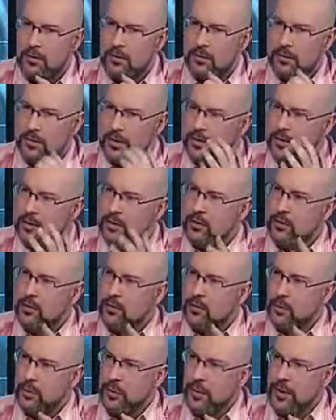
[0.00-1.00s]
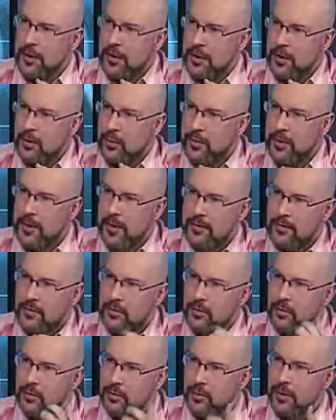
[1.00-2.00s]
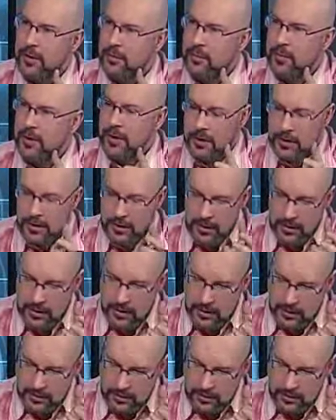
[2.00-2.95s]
to eastern Ukraine, or perhaps to Crimea,